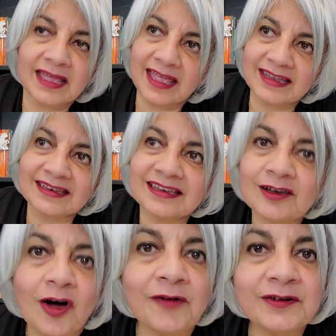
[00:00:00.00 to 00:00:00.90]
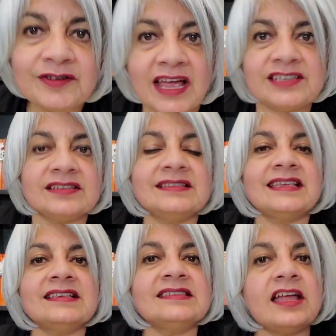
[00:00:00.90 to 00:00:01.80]
And law of attraction
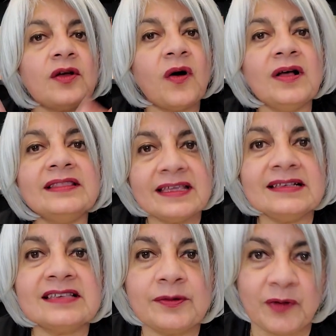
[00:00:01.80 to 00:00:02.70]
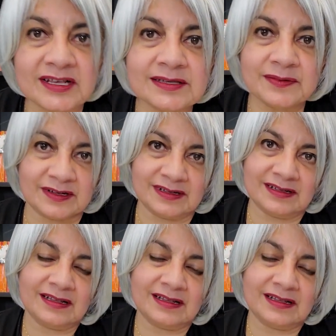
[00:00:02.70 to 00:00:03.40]
says that all things are possible.